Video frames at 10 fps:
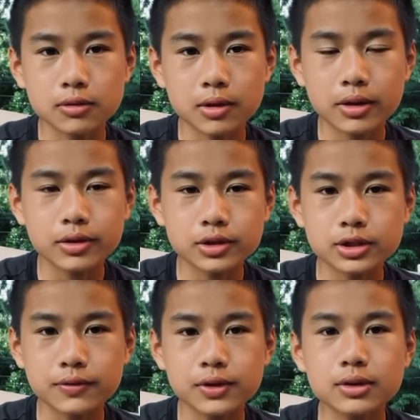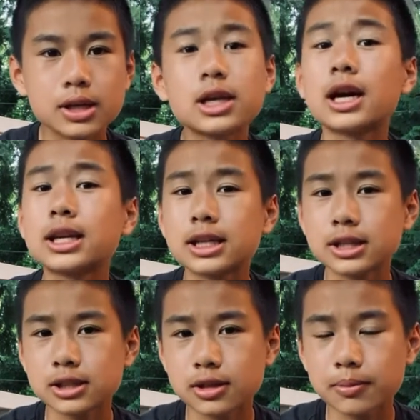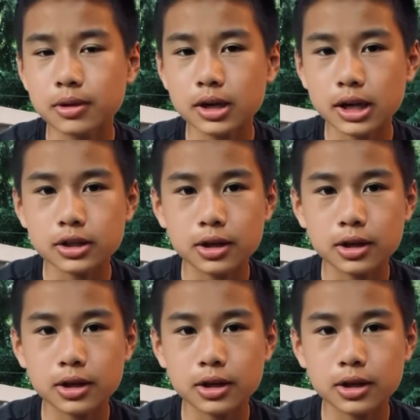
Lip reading: well, there's a few key ideas in the book,